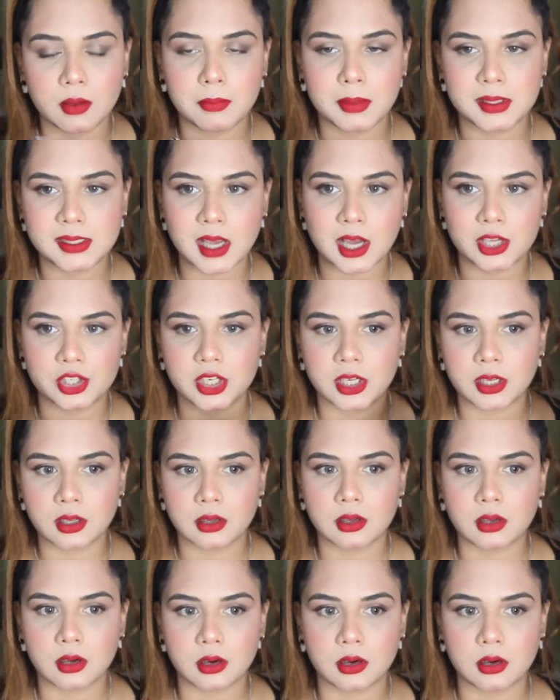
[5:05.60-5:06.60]
massaging
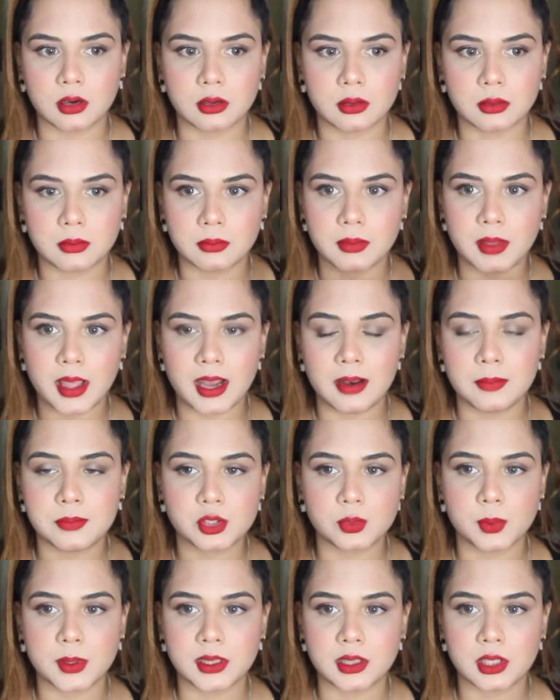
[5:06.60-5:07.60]

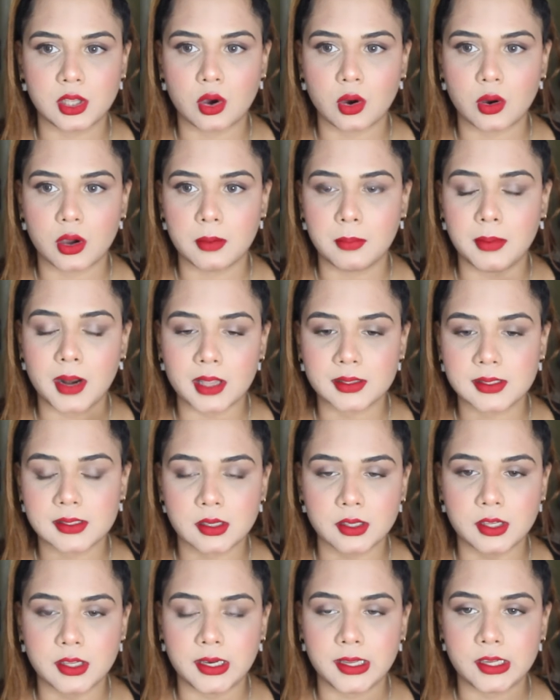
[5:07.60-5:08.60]
helps with your blood
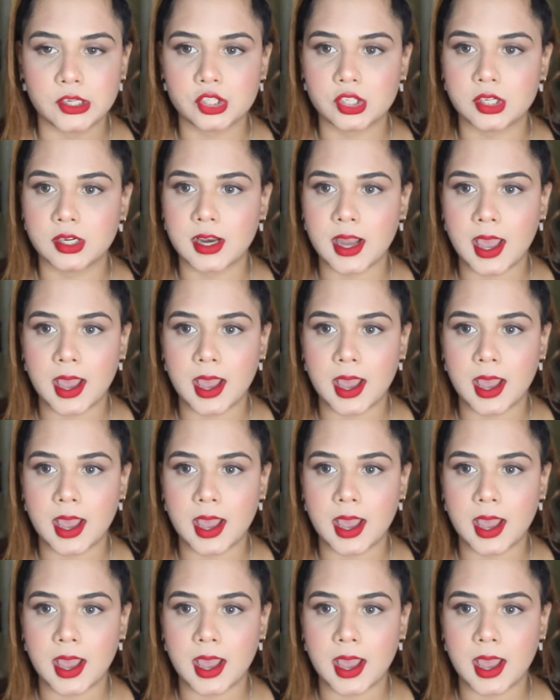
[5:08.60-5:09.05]
circulation,